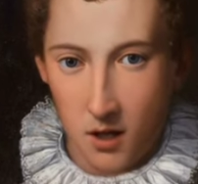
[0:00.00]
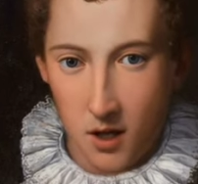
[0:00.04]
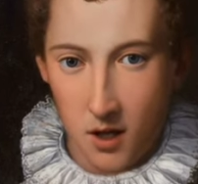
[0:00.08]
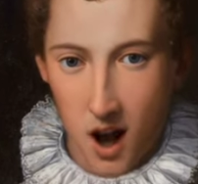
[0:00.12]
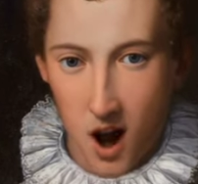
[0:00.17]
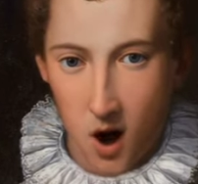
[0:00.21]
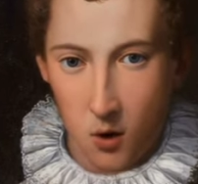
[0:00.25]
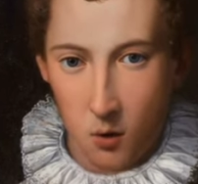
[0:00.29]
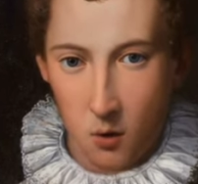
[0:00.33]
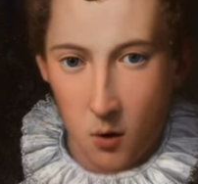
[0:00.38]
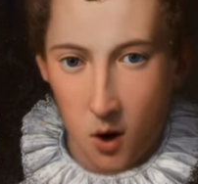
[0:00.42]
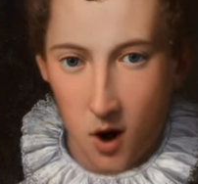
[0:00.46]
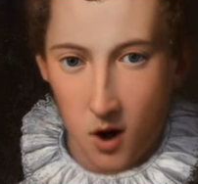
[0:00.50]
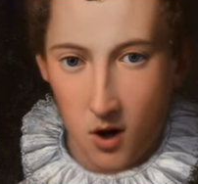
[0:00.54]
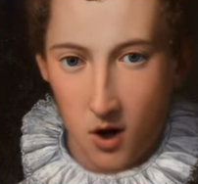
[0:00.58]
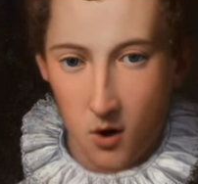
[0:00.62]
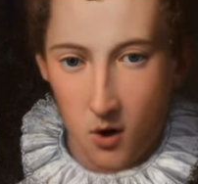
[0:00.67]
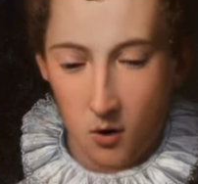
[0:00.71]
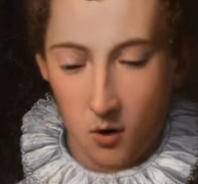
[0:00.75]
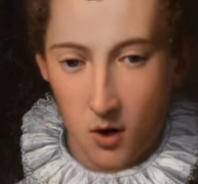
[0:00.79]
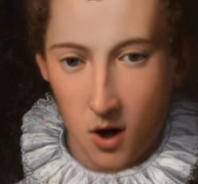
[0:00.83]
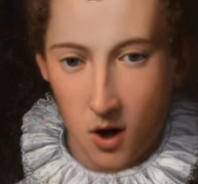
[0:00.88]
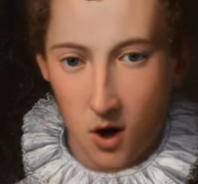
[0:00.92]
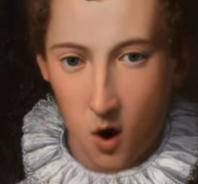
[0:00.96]
They are part
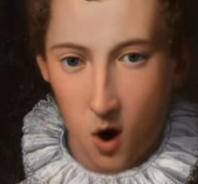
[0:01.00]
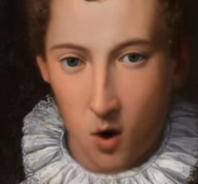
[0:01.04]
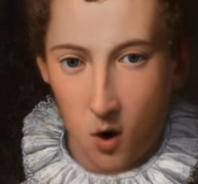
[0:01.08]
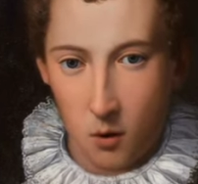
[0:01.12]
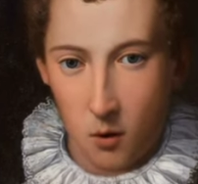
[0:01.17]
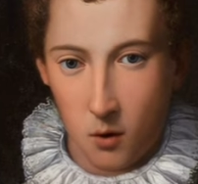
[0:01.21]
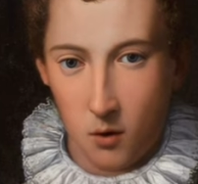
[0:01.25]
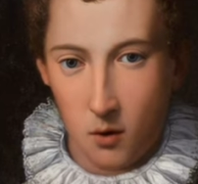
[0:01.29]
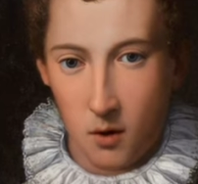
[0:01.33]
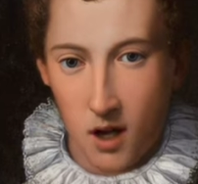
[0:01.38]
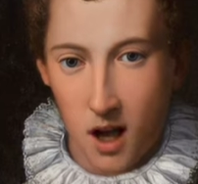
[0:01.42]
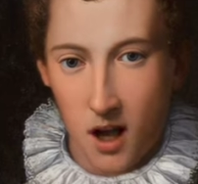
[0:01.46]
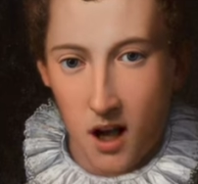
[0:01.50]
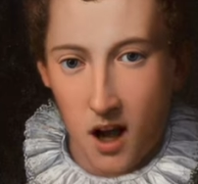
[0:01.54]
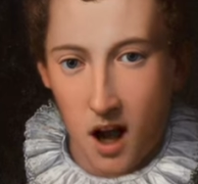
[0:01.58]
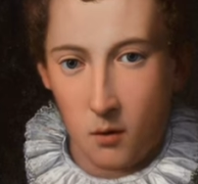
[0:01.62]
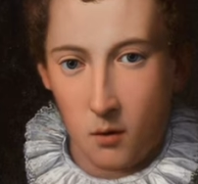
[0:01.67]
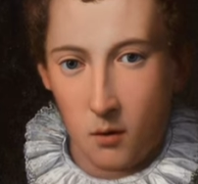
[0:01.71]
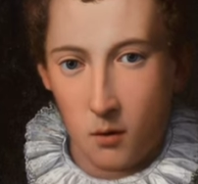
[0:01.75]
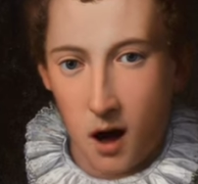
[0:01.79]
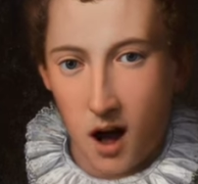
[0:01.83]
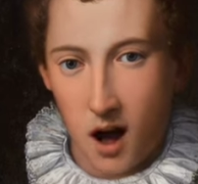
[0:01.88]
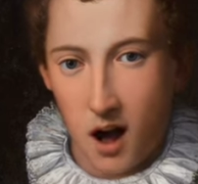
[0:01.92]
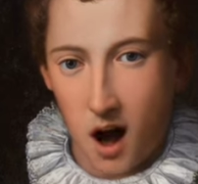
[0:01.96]
of the normal
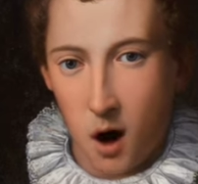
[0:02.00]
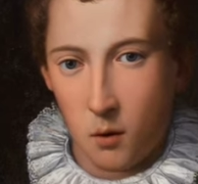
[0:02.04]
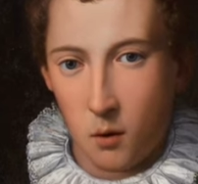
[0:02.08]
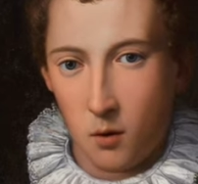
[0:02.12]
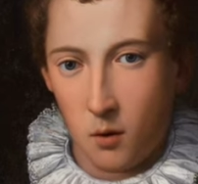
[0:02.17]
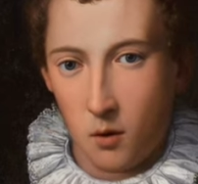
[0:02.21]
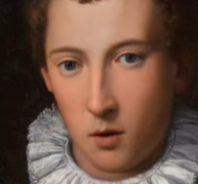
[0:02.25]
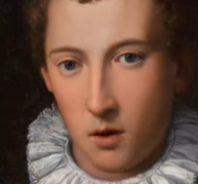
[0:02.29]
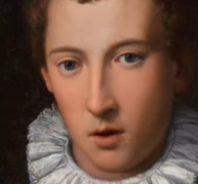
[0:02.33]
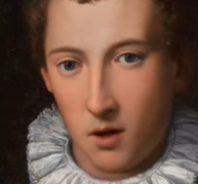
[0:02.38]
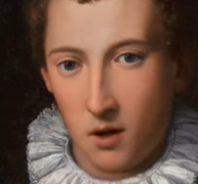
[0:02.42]
psychic makeup.